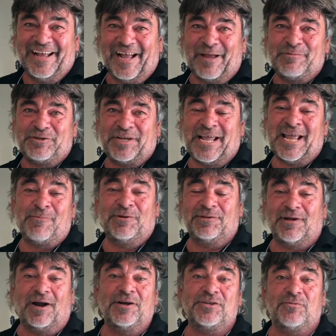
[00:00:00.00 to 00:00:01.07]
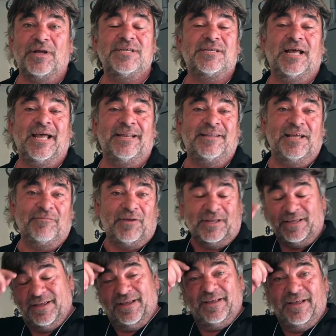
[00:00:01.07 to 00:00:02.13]
I'm Shane with Archway Scientific.
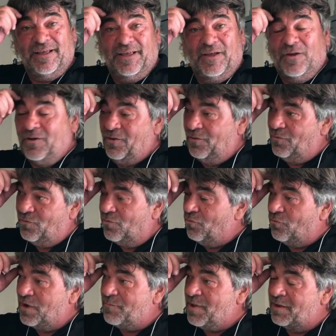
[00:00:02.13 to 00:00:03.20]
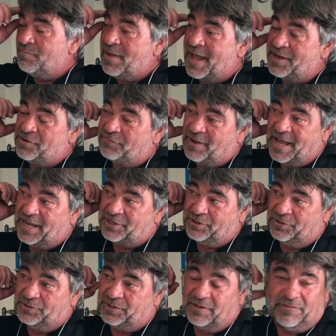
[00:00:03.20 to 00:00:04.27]
We've been
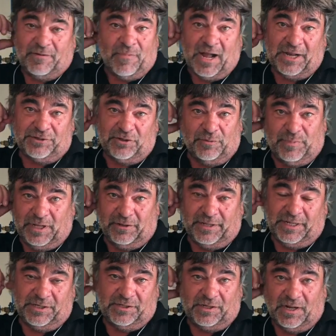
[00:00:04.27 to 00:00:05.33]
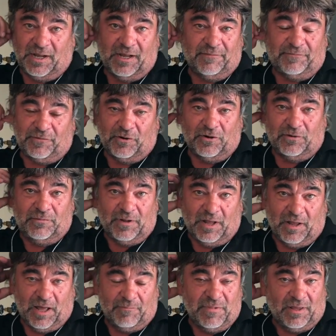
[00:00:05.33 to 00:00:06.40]
manufacturers of the modular buildings for
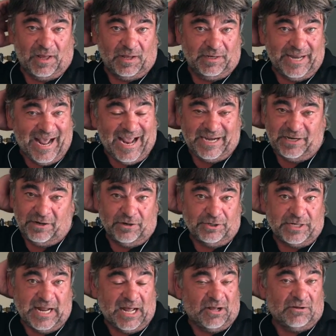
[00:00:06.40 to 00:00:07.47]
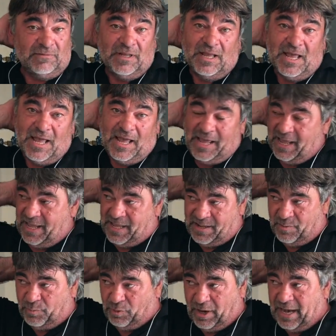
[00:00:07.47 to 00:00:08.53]
9 years now,
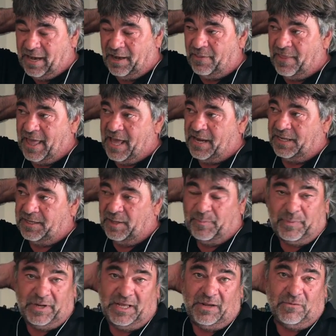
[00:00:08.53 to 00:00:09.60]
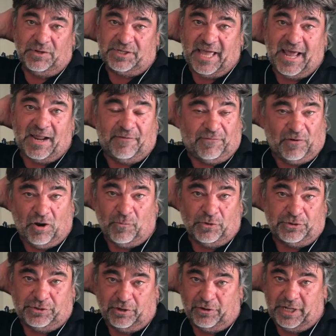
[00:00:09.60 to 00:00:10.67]
and prior to that, the company was at it for
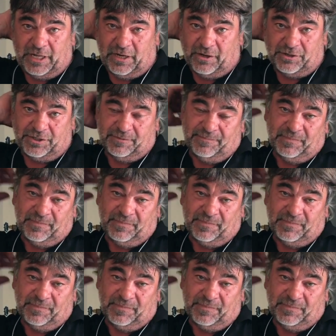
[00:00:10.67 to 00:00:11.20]
almost 30 years.